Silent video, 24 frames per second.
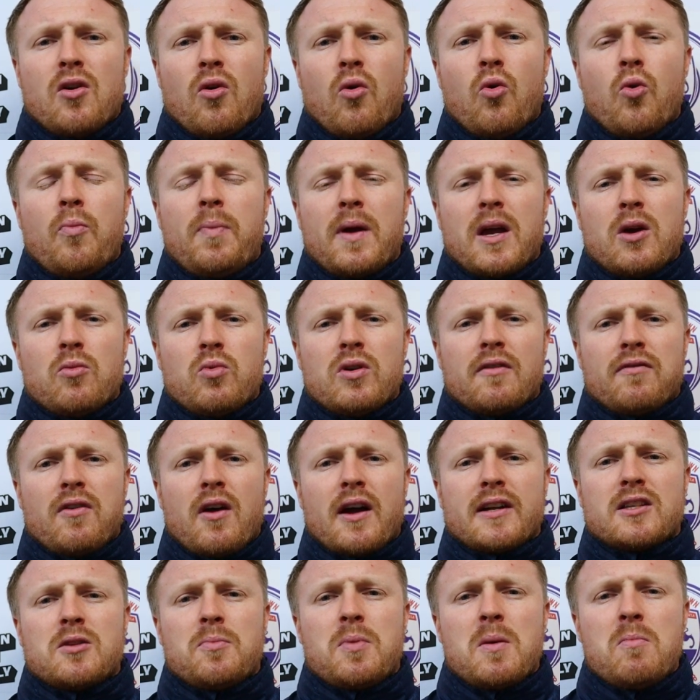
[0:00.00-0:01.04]
Albeit we'd have
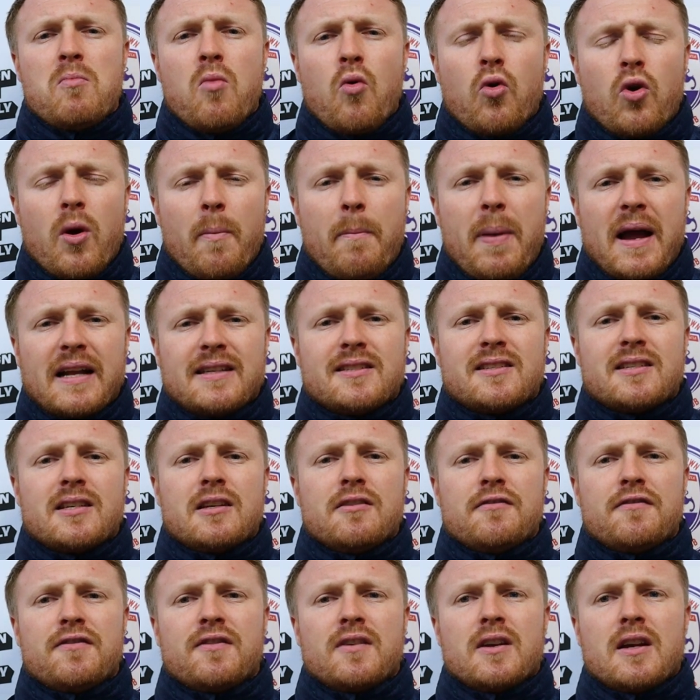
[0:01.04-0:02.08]
liked to be more
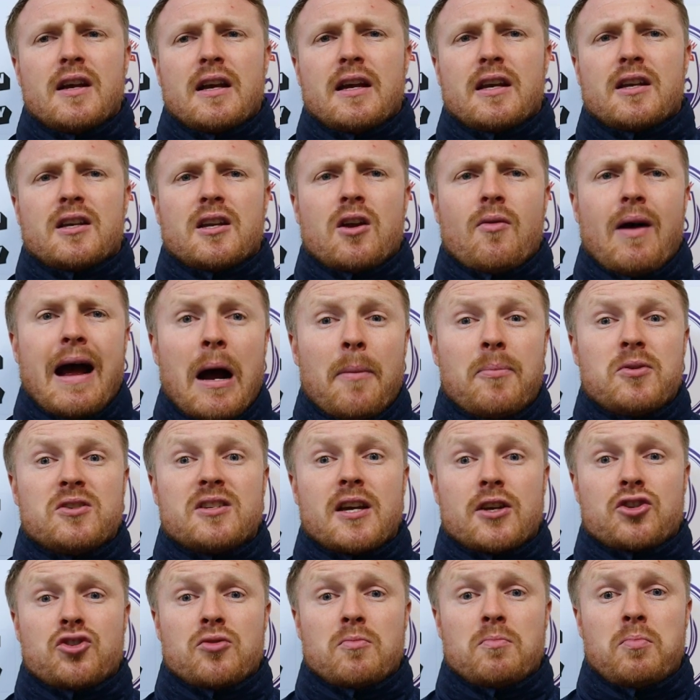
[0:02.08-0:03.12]
competitive, you know, out of
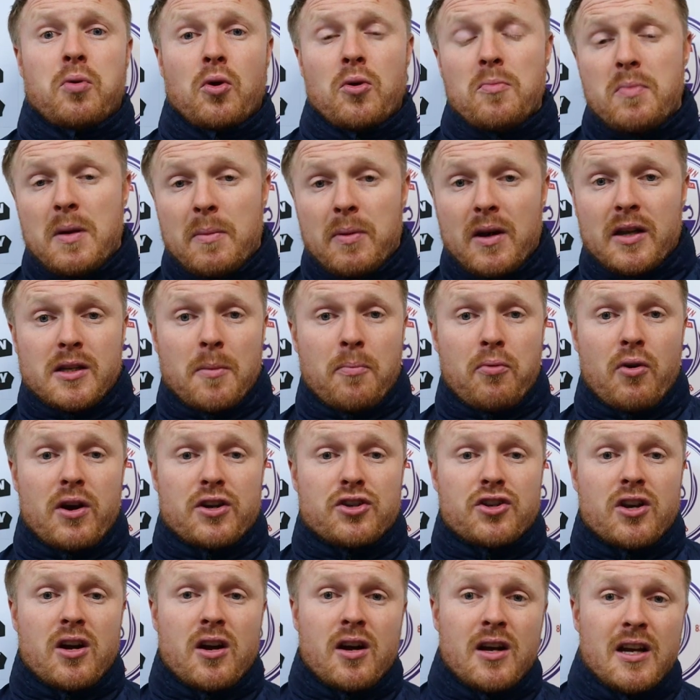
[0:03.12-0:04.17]
possession, putting people under
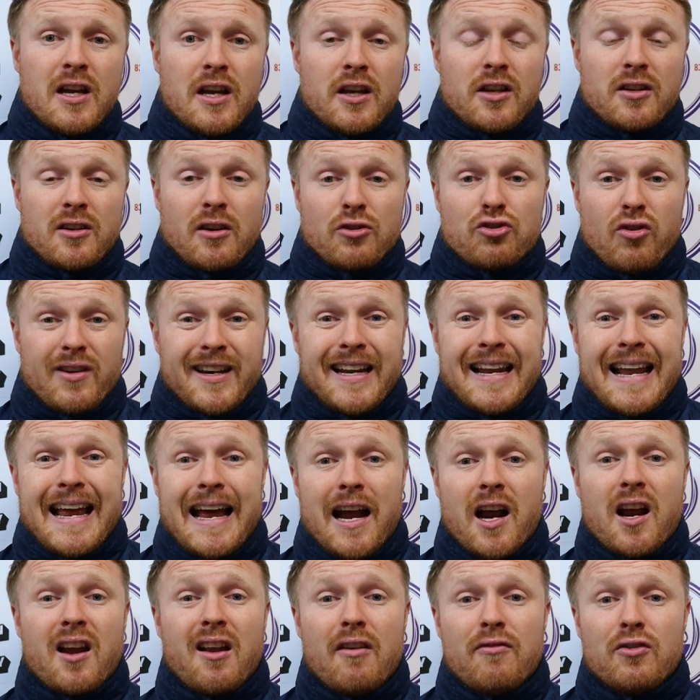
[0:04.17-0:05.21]
pressure, you know, trying to
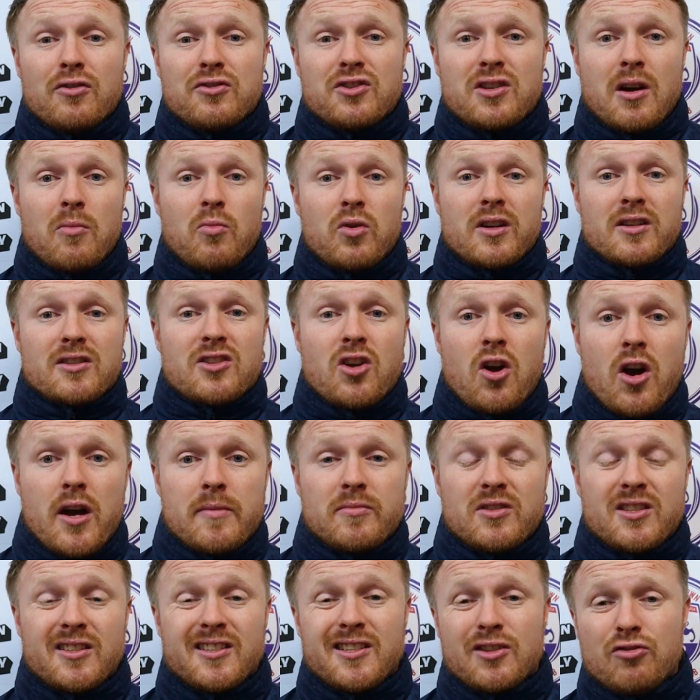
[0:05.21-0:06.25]
lay a glove on someone at
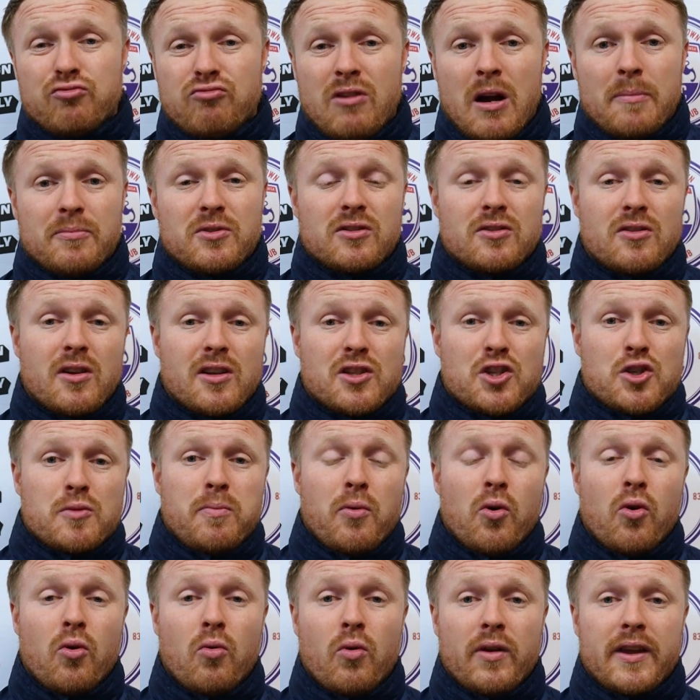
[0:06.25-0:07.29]
times to disrupt and, and
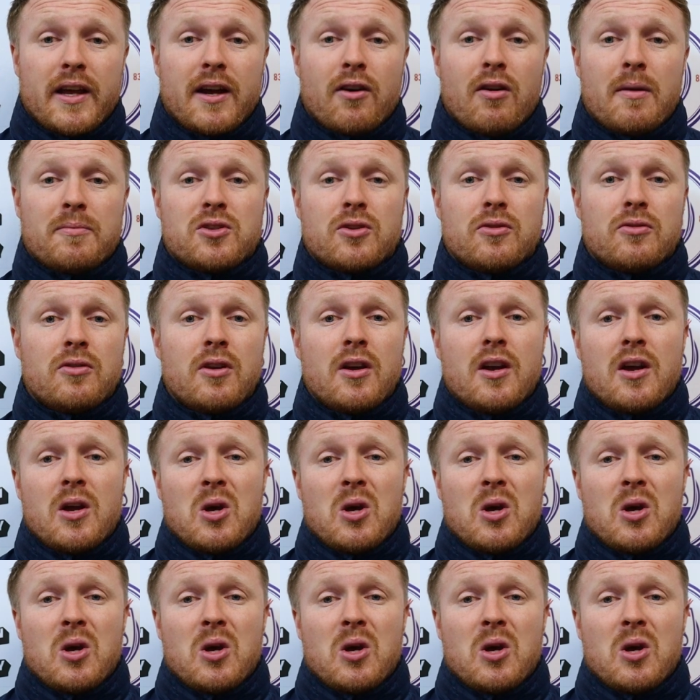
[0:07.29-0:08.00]
spoil what they're up to.